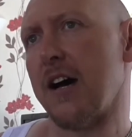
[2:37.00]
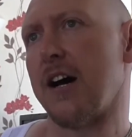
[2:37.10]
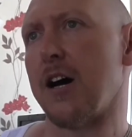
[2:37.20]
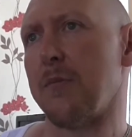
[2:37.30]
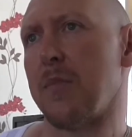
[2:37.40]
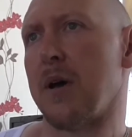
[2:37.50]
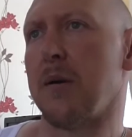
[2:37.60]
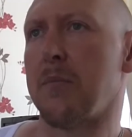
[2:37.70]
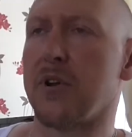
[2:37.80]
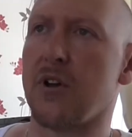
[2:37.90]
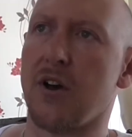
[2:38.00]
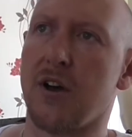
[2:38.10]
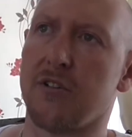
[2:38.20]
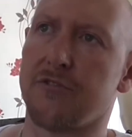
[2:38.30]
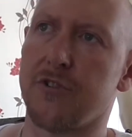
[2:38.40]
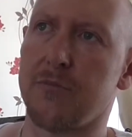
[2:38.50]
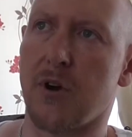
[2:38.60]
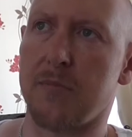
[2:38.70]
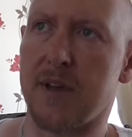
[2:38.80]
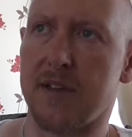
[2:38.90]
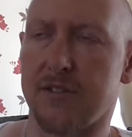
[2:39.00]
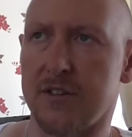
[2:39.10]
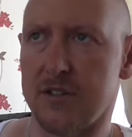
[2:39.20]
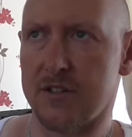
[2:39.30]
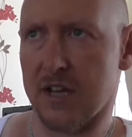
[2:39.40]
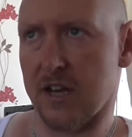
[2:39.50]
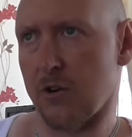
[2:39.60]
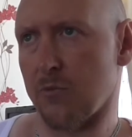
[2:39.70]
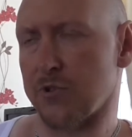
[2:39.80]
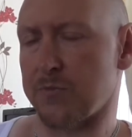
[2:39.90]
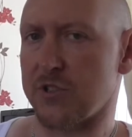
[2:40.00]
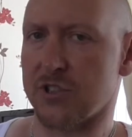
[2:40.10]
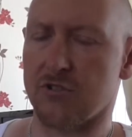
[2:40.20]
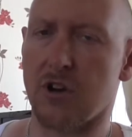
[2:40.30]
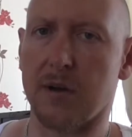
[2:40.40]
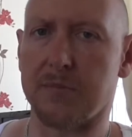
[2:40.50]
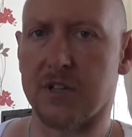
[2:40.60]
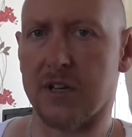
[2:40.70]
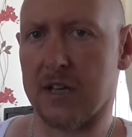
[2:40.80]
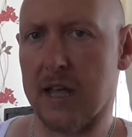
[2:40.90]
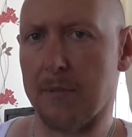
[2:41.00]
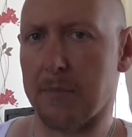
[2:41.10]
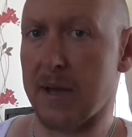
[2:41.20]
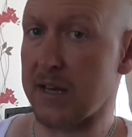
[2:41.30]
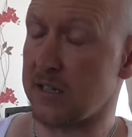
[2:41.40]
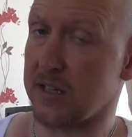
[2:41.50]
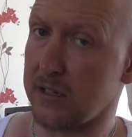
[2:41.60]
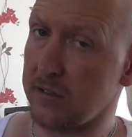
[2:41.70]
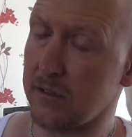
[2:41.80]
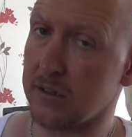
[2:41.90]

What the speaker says: But through my methods, and I was prescribed gabapentin,